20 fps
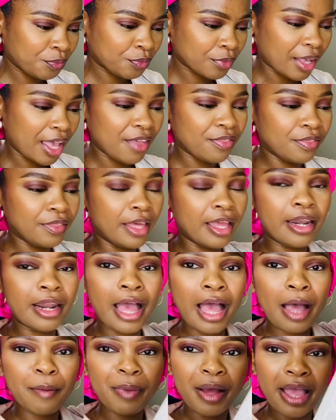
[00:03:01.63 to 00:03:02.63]
And then
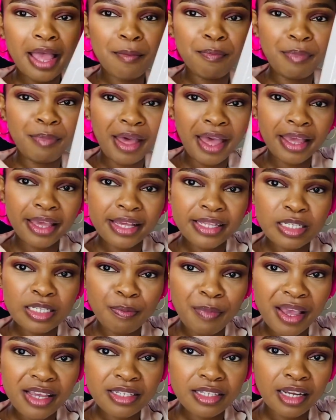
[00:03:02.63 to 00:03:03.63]
upper epic, it's
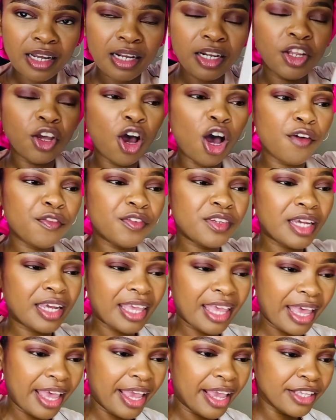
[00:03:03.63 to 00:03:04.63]
basically
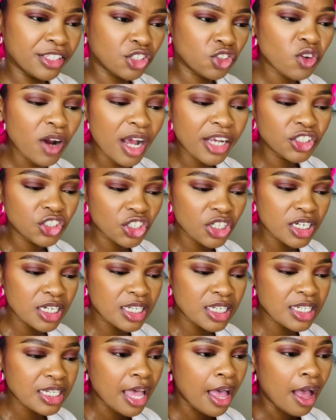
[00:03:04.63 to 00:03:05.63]
aftercare
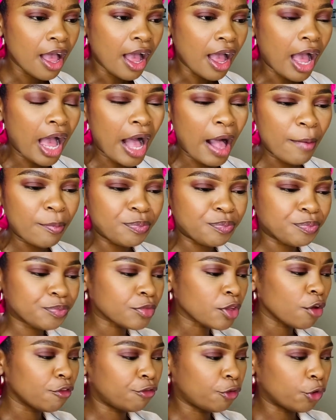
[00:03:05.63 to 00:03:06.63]
instructions
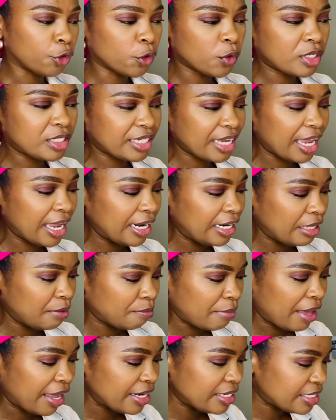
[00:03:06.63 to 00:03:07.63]
for your daily
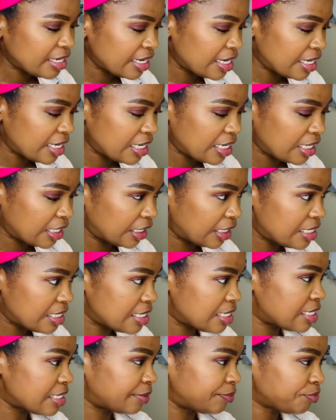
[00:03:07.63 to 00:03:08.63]

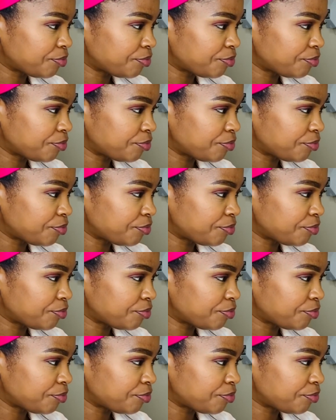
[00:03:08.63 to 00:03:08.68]
maintenance.